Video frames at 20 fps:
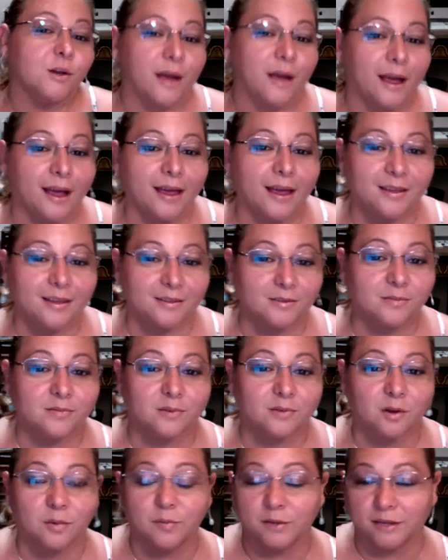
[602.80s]
I
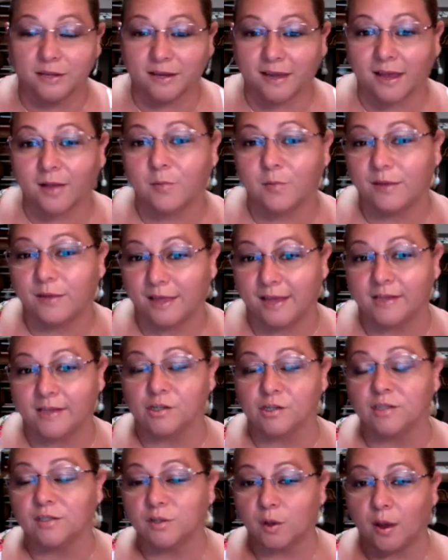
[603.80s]
communicate with
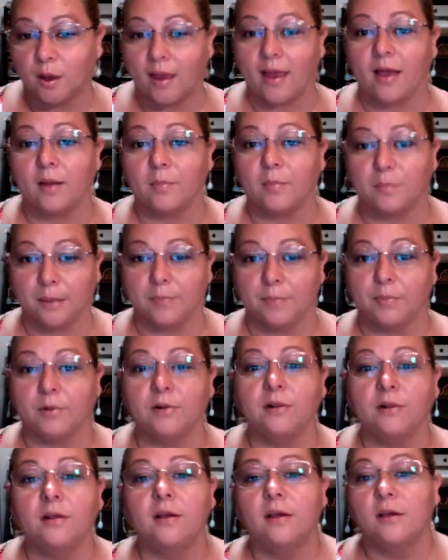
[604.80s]
angels. So I help
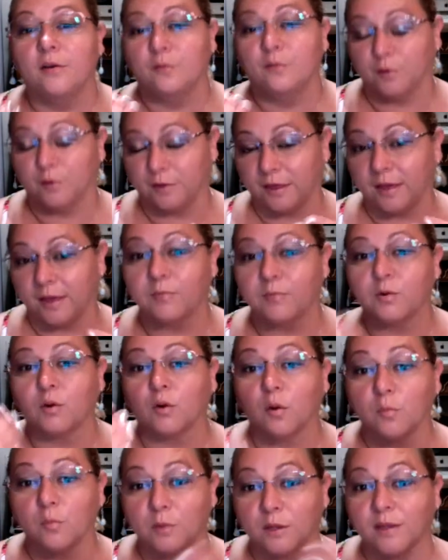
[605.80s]
people for them to
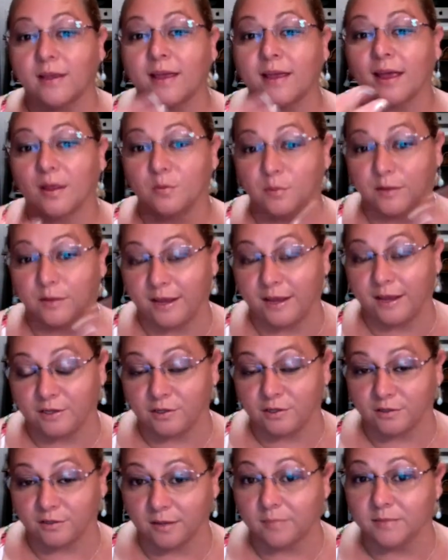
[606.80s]
communicate with
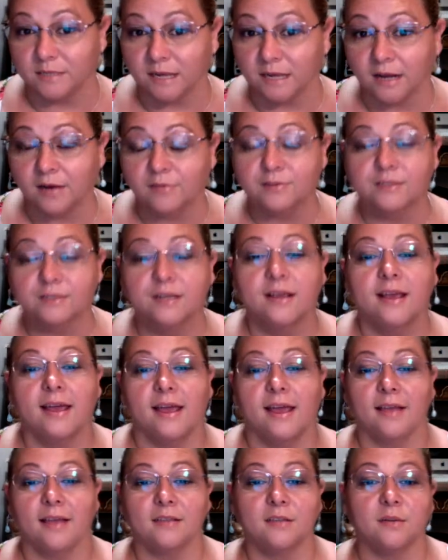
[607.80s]
angels themselves.
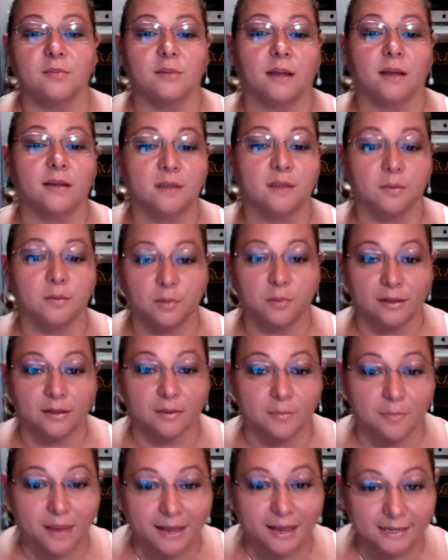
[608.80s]
And sometimes I bring
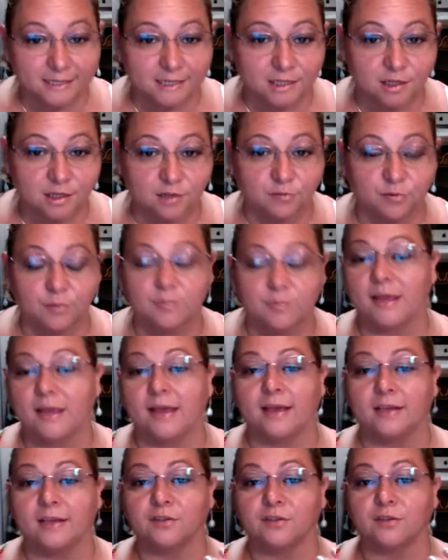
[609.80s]
messages from the
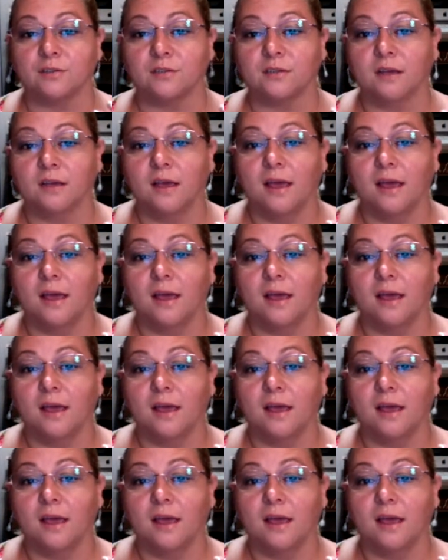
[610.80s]
angels